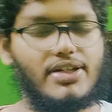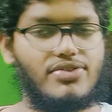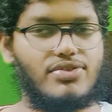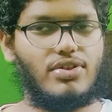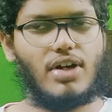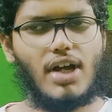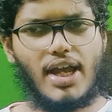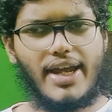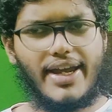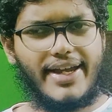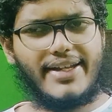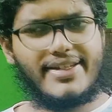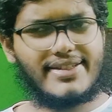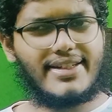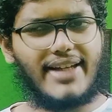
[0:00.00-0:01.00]
So
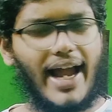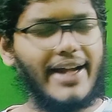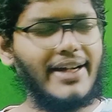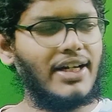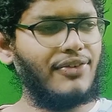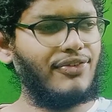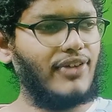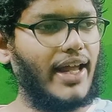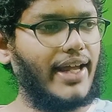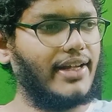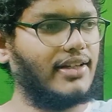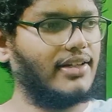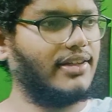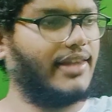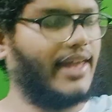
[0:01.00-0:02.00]
it's kind of
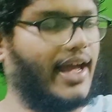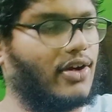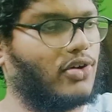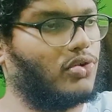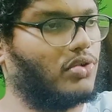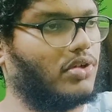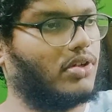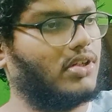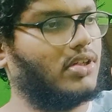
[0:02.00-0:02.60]
like they are